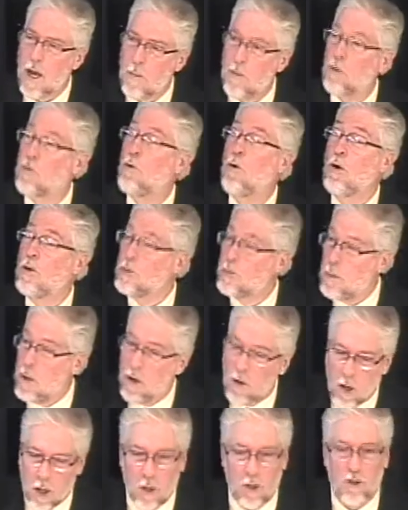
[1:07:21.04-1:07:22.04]
He performs
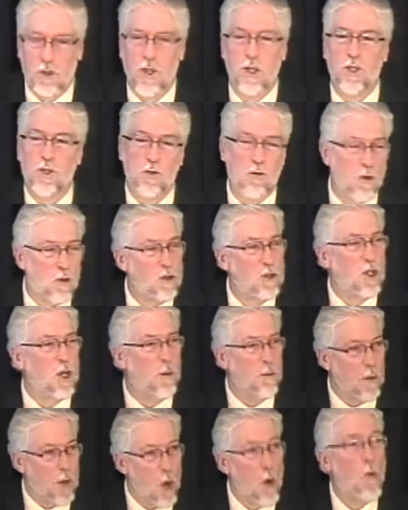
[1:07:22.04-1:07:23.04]
miracles in
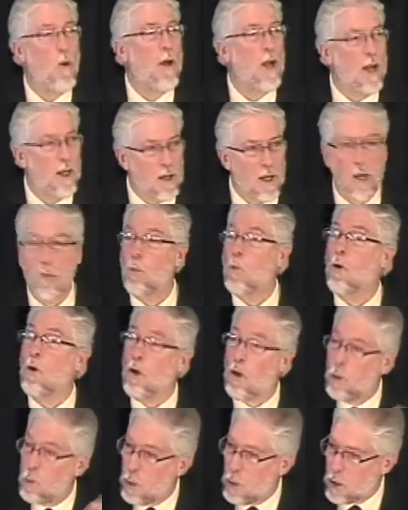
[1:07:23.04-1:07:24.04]
Jerusalem knowing that
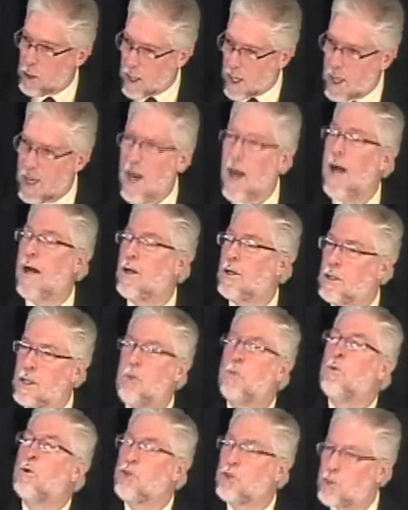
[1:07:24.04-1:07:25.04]
word will get out
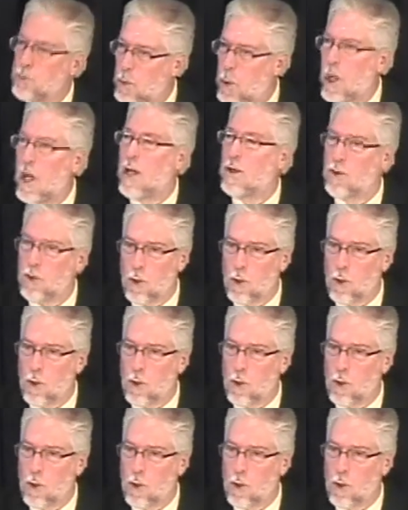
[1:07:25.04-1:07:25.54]
and will spread